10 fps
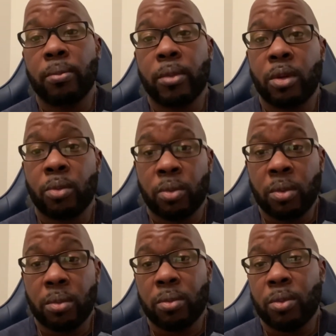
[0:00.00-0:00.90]

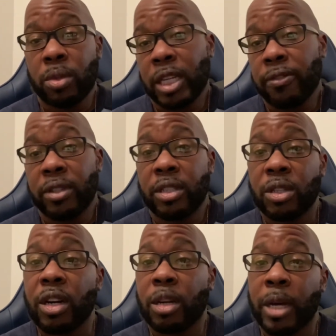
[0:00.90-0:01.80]
We'll definitely
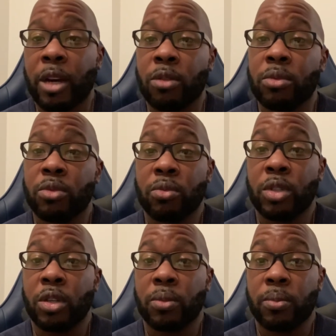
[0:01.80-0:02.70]
talk about,
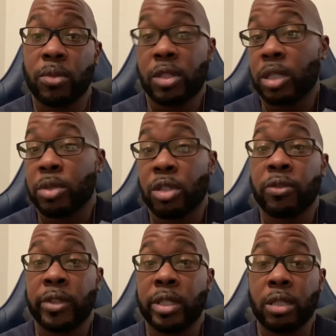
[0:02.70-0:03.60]
some certain
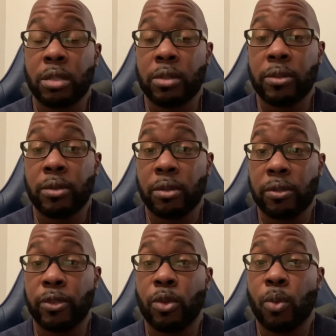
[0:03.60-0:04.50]
reasons
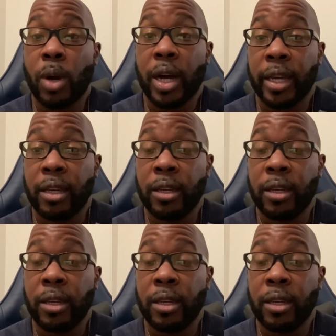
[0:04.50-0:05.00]
for why.